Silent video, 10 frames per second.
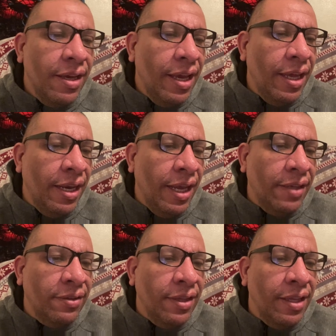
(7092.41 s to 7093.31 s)
And
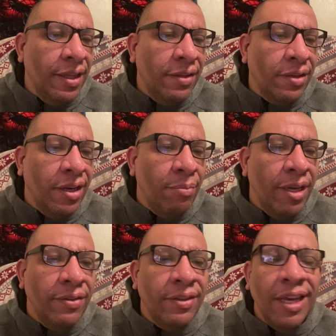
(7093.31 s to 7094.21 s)
next Sunday is going to
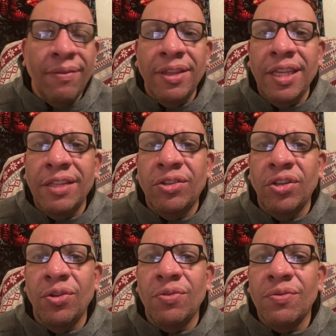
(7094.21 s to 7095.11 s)
be
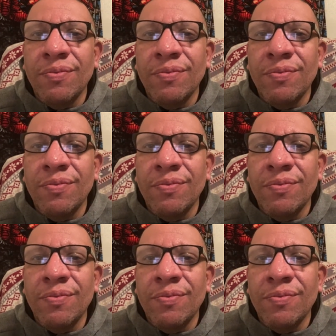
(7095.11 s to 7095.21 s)
72.